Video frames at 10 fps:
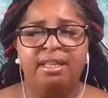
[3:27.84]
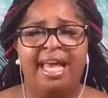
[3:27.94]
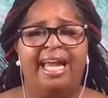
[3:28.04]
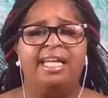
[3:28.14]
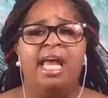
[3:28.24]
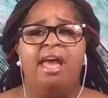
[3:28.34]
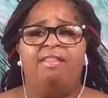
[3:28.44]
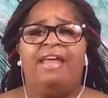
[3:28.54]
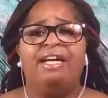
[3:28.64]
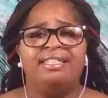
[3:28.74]
that
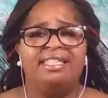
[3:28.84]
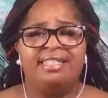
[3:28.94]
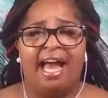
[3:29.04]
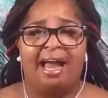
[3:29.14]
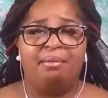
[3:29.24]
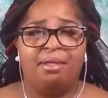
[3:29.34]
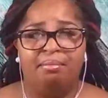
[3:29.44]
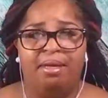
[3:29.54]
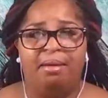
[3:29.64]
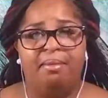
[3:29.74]
there's a time
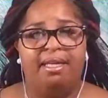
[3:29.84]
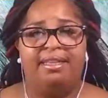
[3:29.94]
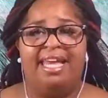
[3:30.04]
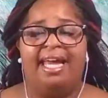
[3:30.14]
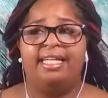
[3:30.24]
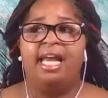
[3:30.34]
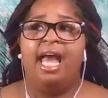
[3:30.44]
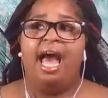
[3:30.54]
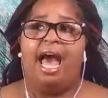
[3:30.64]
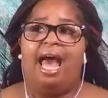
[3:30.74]
commitment that
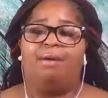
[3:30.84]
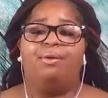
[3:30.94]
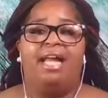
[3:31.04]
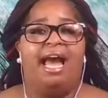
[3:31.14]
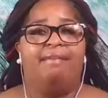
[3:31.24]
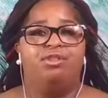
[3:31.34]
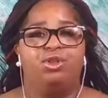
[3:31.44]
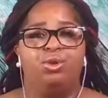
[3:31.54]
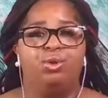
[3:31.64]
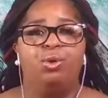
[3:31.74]
I would have
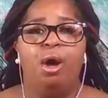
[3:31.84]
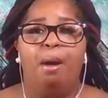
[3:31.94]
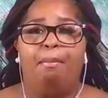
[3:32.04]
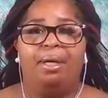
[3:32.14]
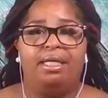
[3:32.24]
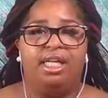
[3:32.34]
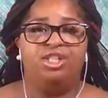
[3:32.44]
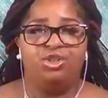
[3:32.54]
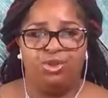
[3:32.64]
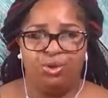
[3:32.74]
to put
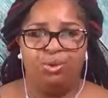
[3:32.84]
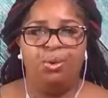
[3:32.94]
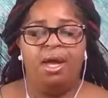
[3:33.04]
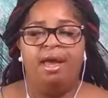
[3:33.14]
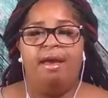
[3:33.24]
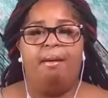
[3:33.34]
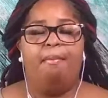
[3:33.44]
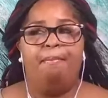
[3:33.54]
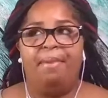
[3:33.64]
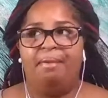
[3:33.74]
into
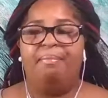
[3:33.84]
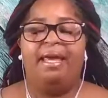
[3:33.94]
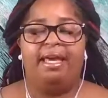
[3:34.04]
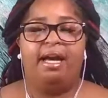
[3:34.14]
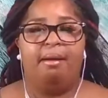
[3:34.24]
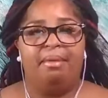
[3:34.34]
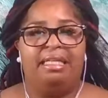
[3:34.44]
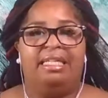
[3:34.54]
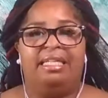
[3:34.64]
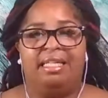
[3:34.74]
me
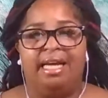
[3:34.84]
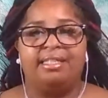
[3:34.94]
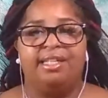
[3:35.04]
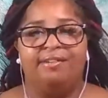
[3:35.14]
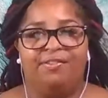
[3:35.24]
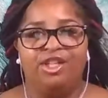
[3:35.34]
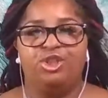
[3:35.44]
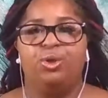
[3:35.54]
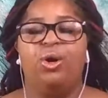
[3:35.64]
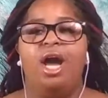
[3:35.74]
becoming an elected
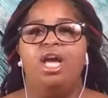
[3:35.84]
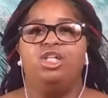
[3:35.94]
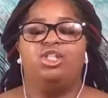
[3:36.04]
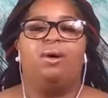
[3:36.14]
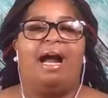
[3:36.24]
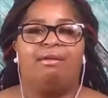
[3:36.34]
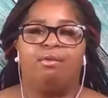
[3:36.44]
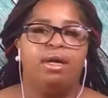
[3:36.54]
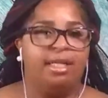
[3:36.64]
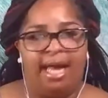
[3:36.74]
official. So I
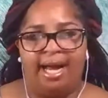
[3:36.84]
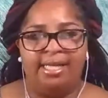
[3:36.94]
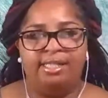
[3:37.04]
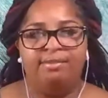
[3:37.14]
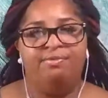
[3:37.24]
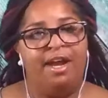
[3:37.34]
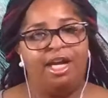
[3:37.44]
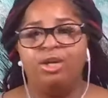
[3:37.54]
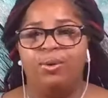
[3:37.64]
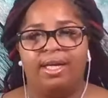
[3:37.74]
realized
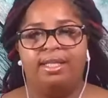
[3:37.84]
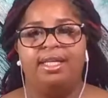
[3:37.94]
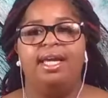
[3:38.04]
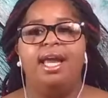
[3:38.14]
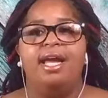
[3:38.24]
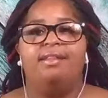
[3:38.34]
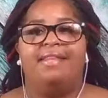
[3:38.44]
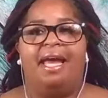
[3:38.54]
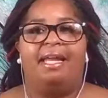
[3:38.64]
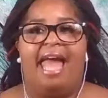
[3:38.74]
very quickly
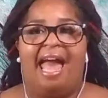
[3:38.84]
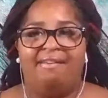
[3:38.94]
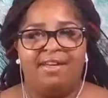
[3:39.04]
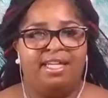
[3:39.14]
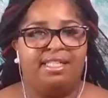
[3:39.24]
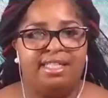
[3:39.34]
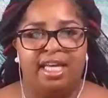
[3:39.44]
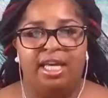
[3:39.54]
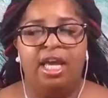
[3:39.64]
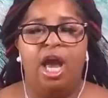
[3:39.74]
that
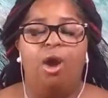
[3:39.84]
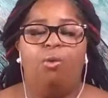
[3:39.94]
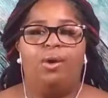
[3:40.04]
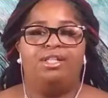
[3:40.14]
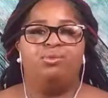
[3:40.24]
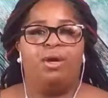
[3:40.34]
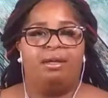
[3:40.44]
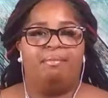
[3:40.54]
advocacy was